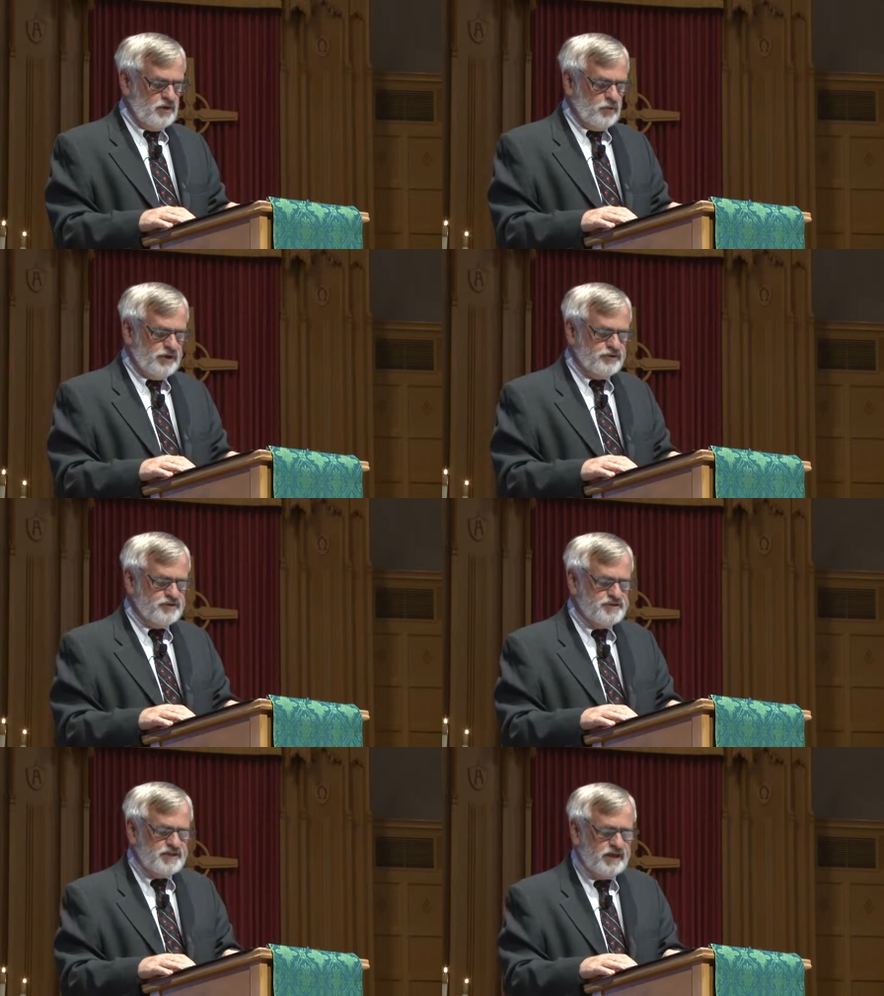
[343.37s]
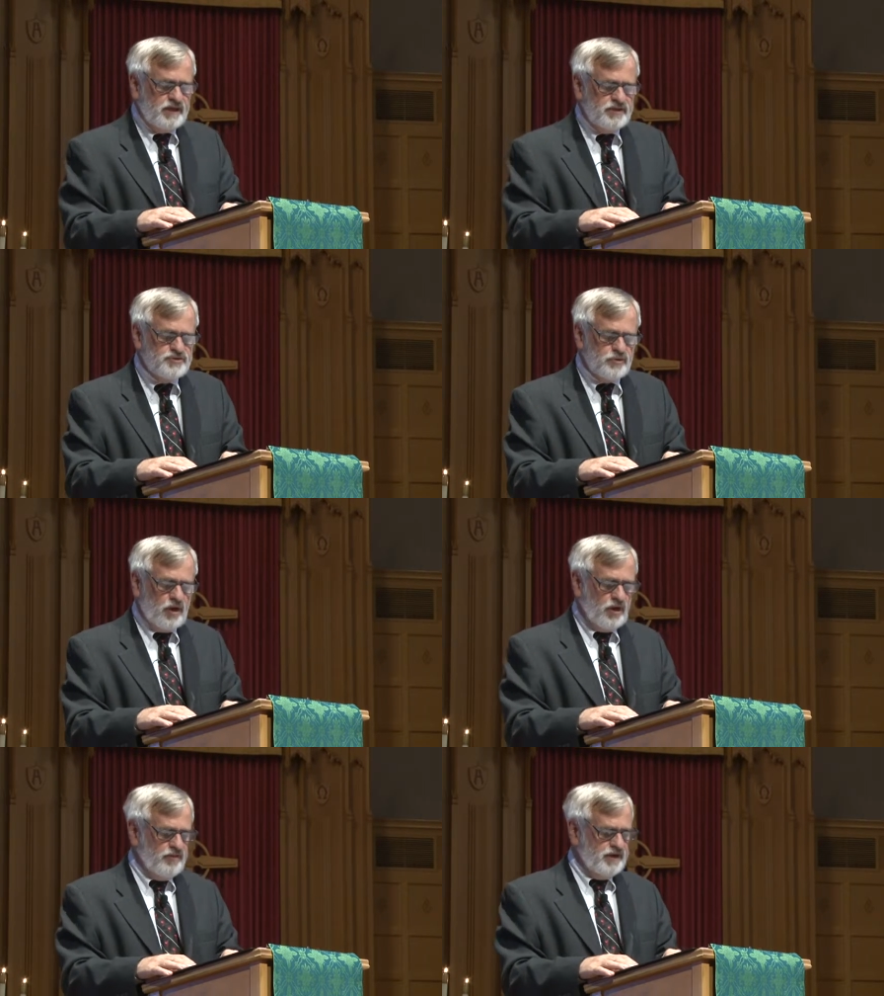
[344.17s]
We could dig into
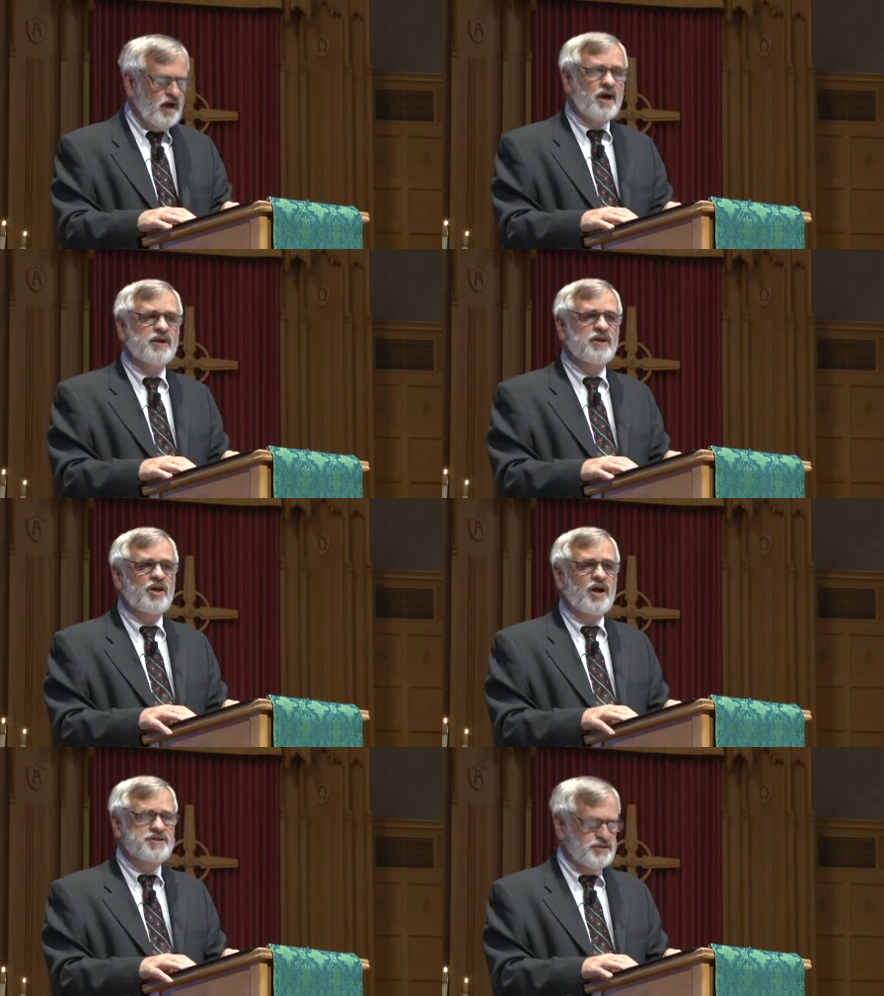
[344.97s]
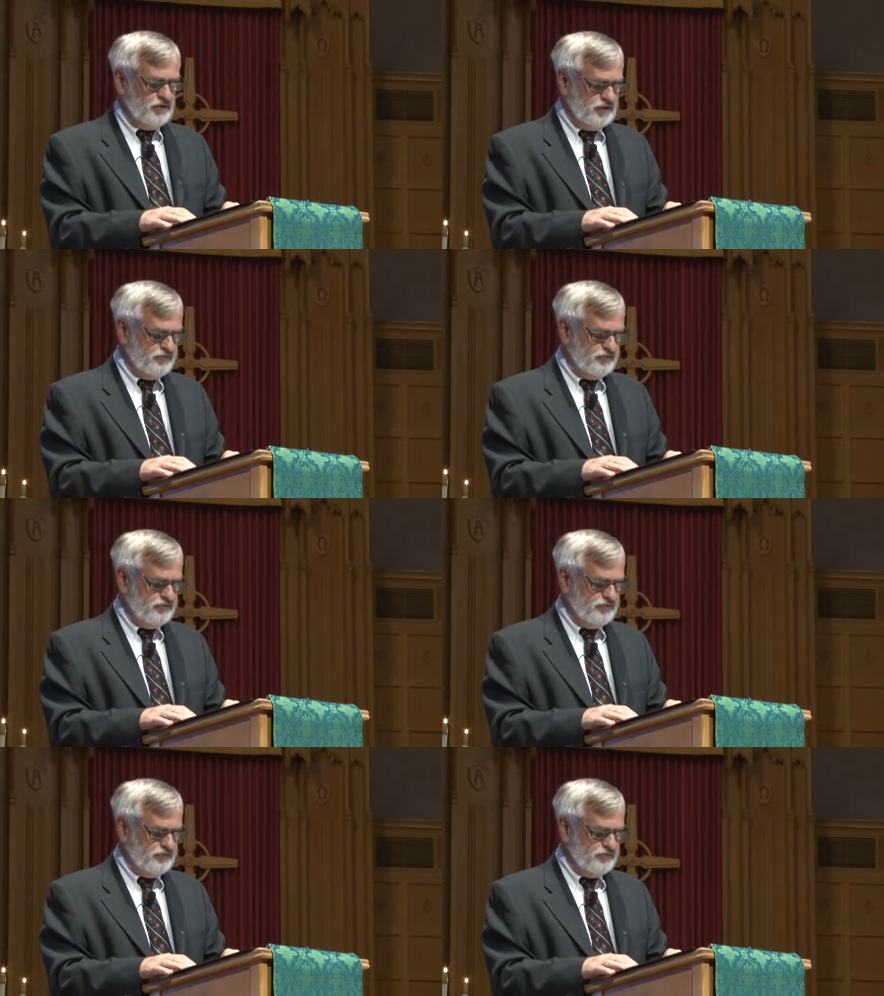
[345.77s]
all the archaeological